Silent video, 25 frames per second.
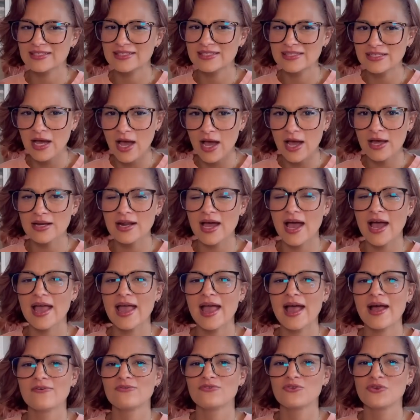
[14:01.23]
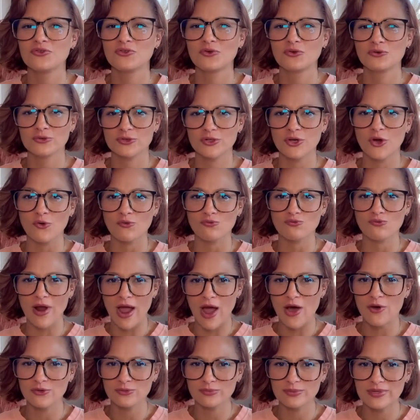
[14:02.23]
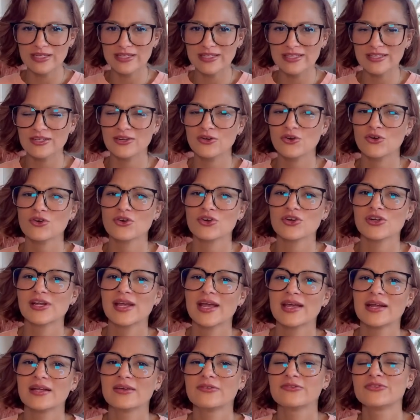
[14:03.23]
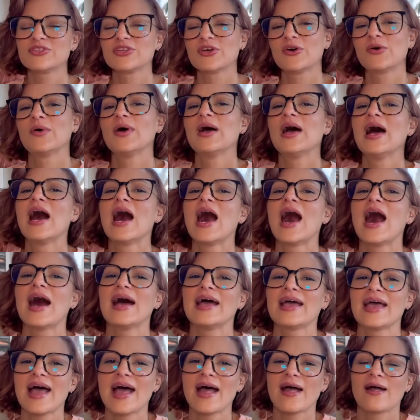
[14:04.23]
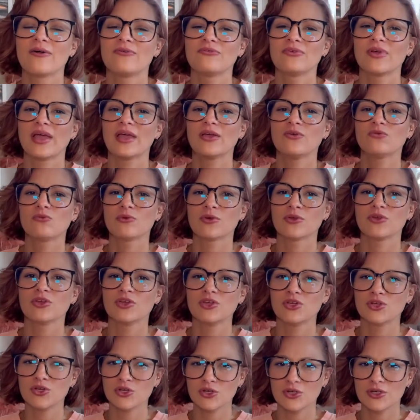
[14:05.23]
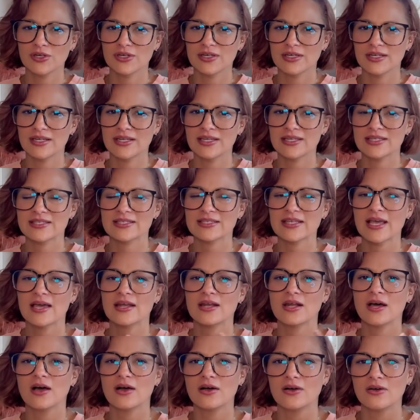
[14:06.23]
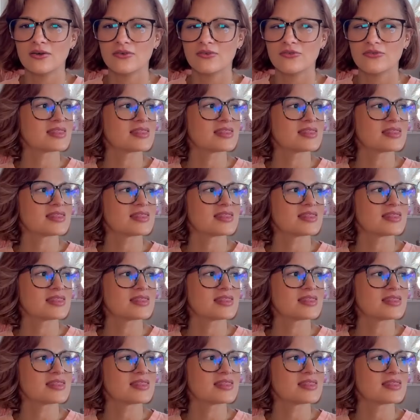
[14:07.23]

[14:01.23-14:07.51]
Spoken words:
done. I have those around me that are creative. So I have a really good set of